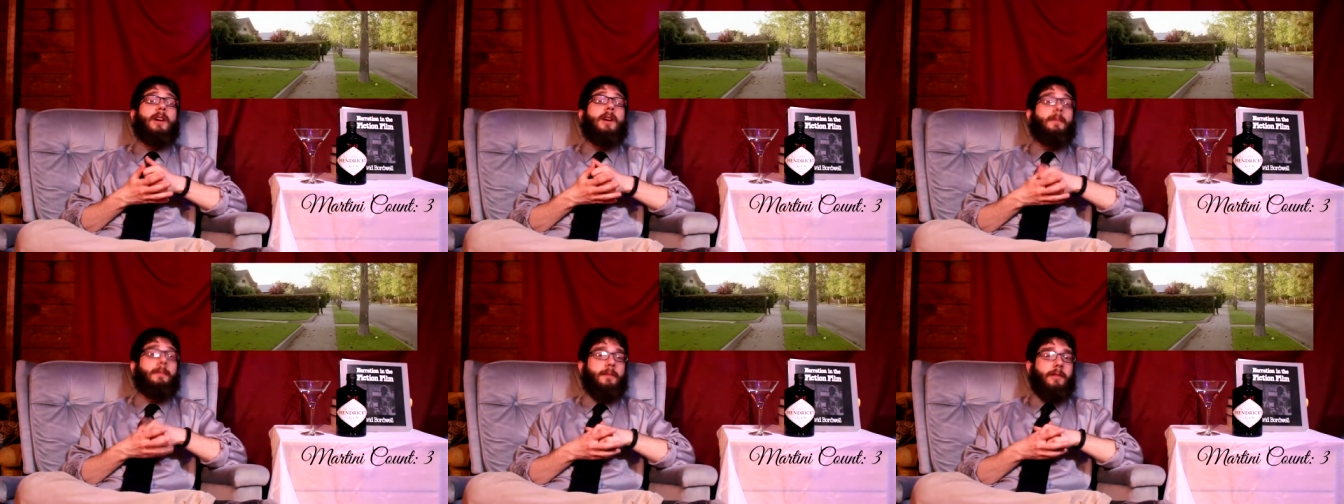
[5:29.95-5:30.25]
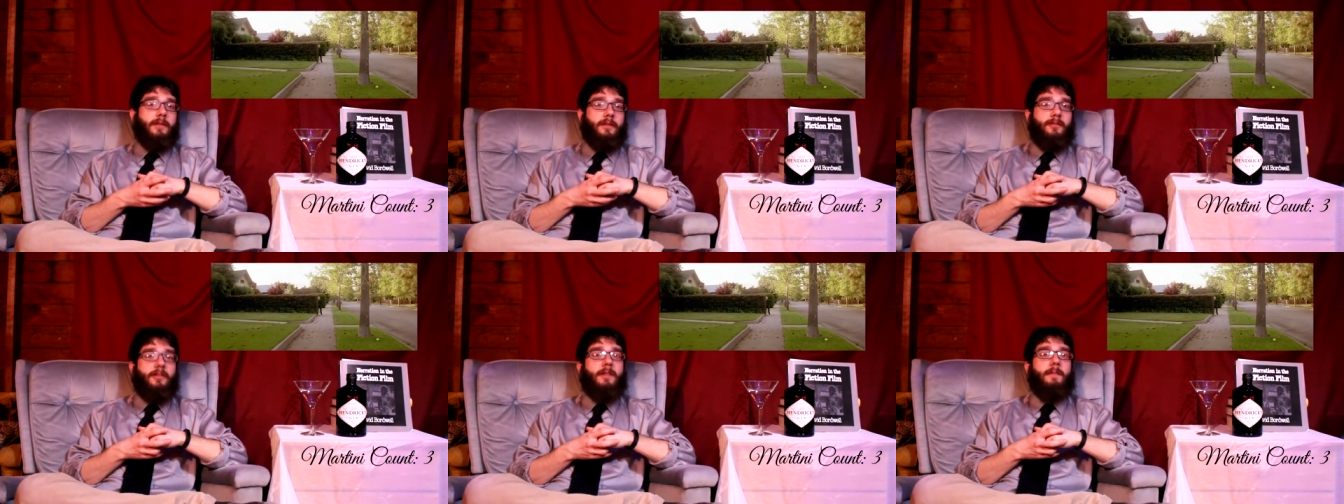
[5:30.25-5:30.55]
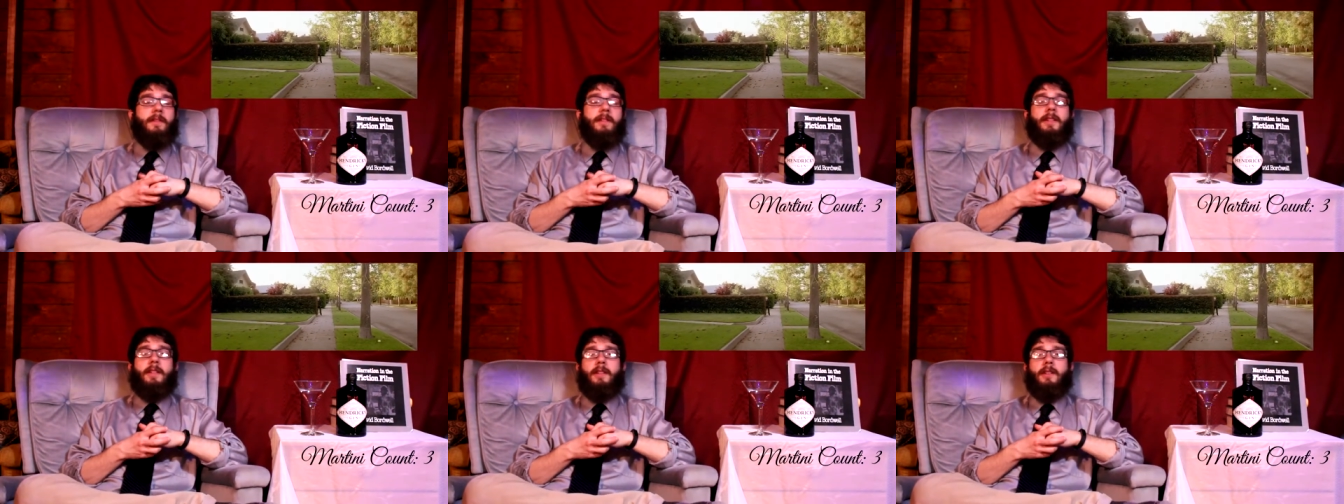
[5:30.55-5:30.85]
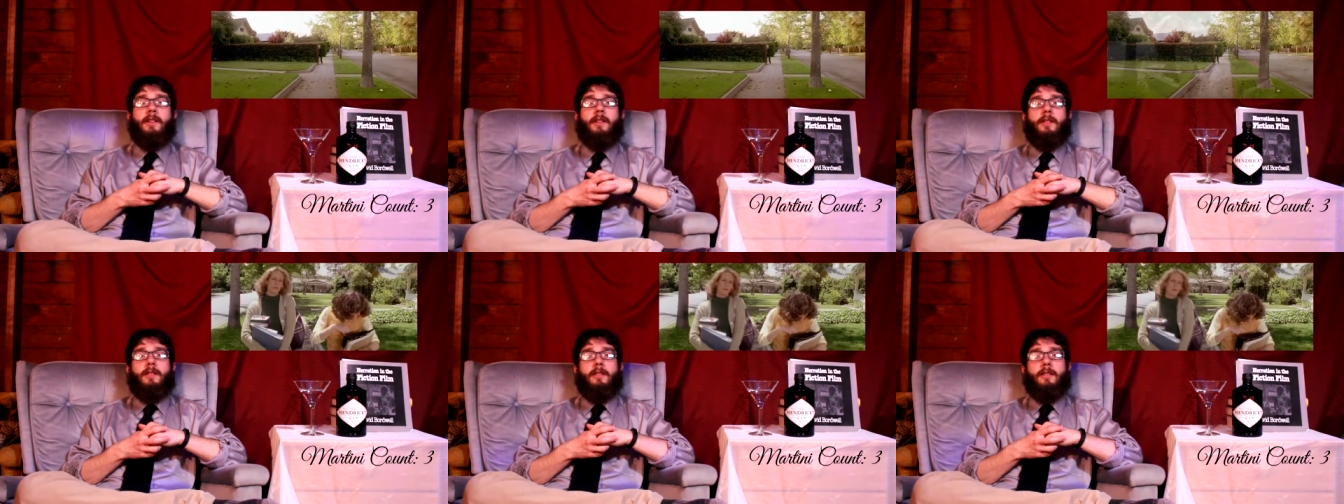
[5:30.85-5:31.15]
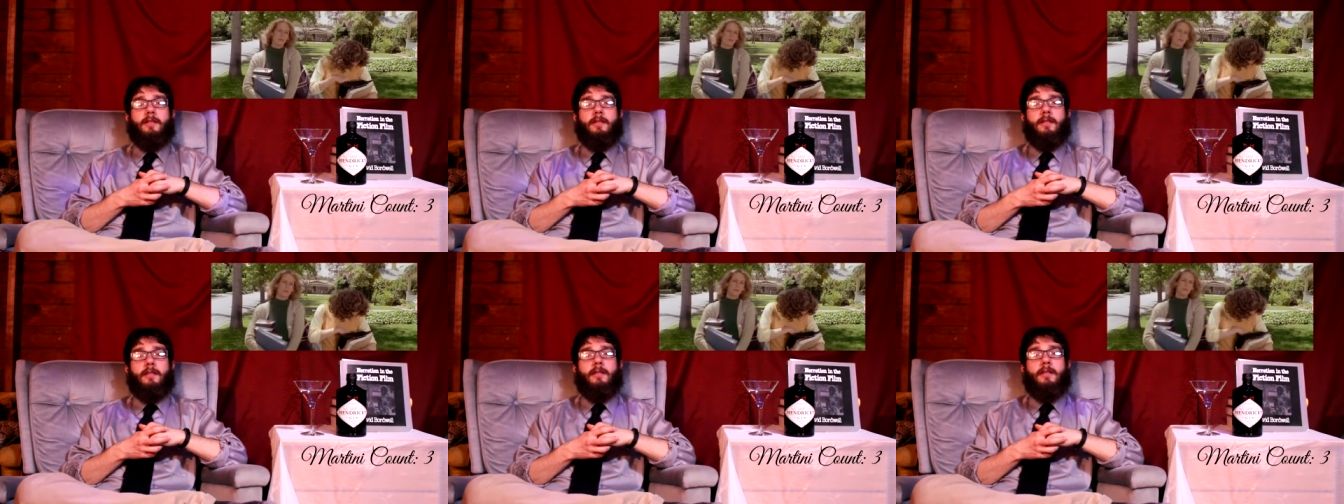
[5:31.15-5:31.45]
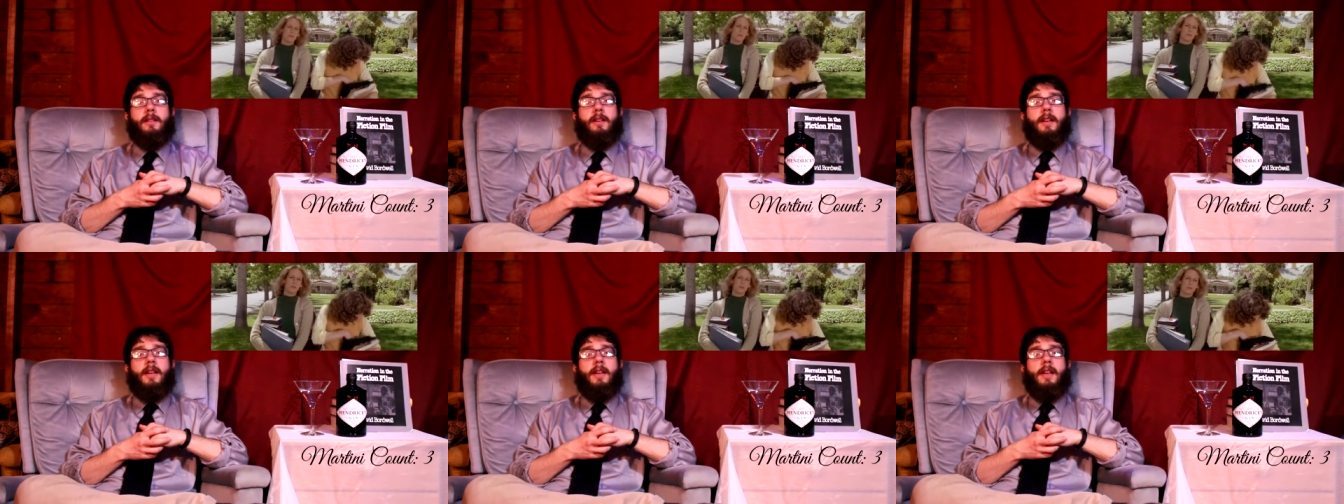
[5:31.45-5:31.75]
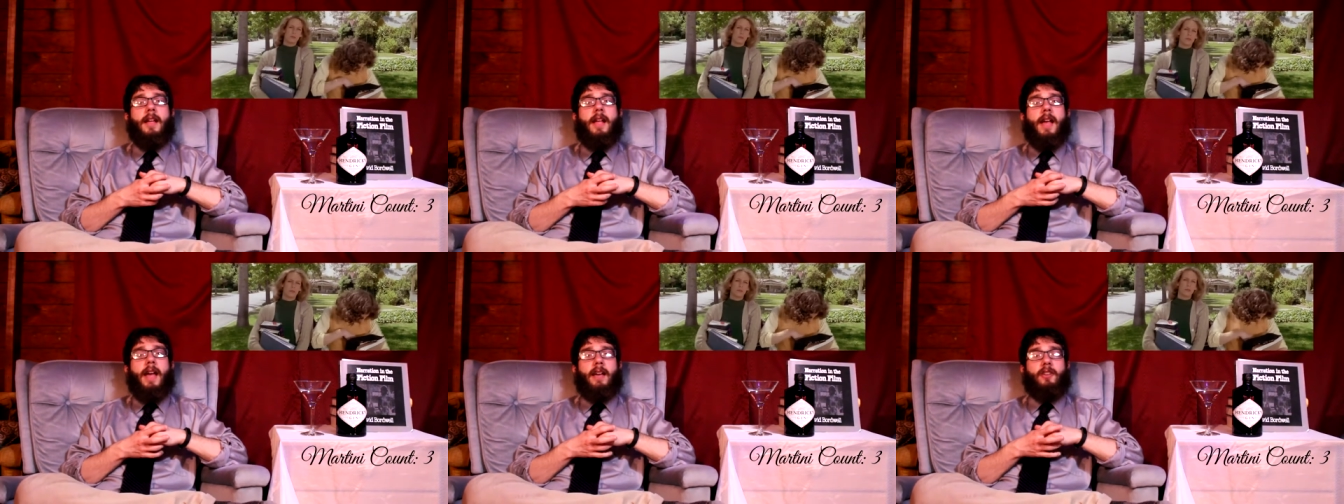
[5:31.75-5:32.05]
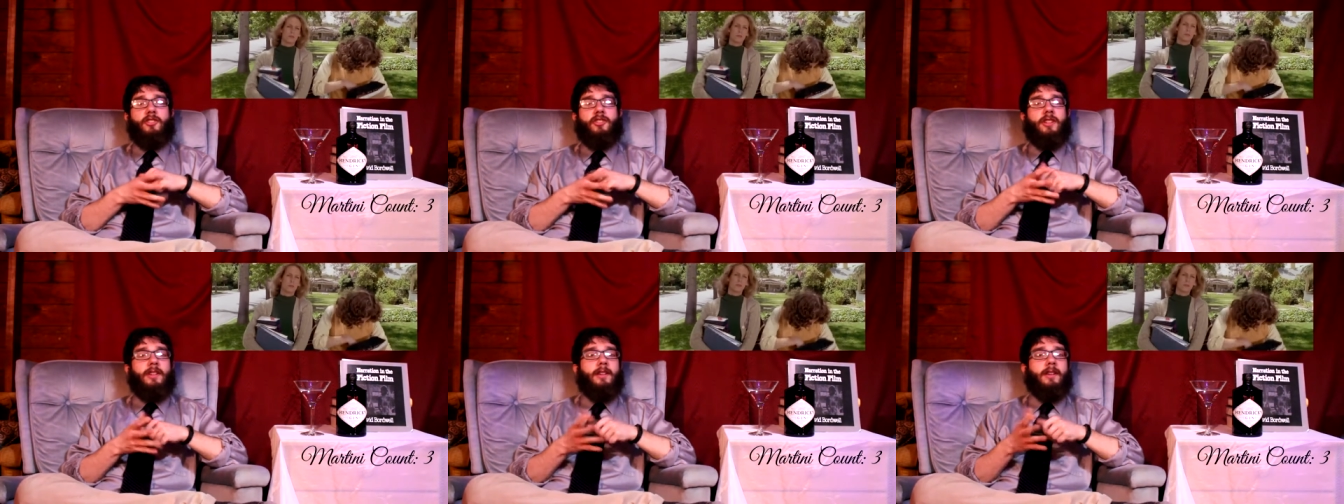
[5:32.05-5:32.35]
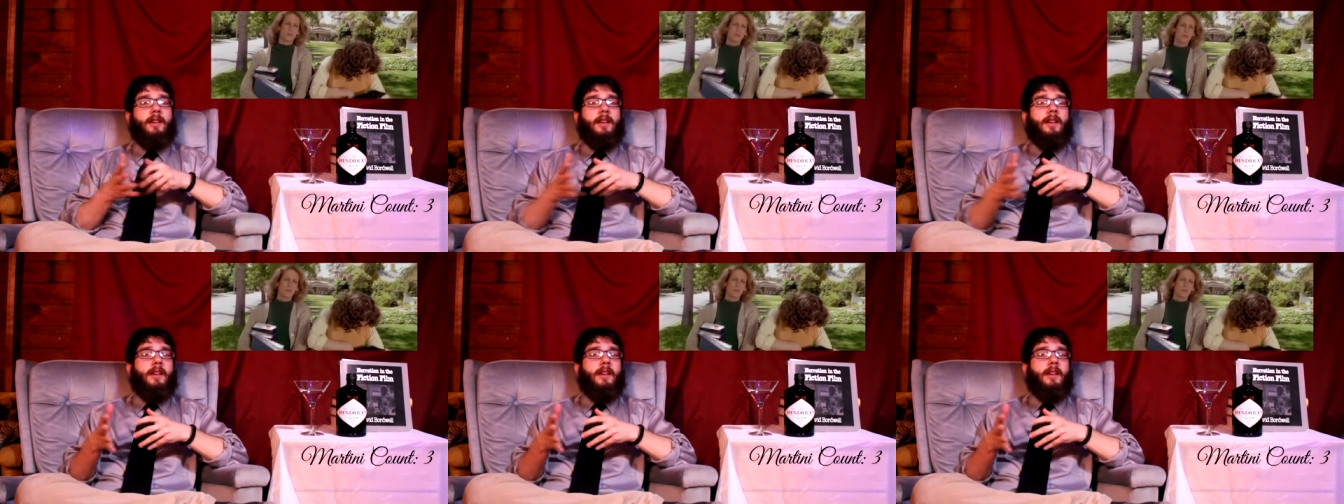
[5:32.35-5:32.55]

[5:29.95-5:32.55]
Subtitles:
up in Jamie Lee Curtis, as she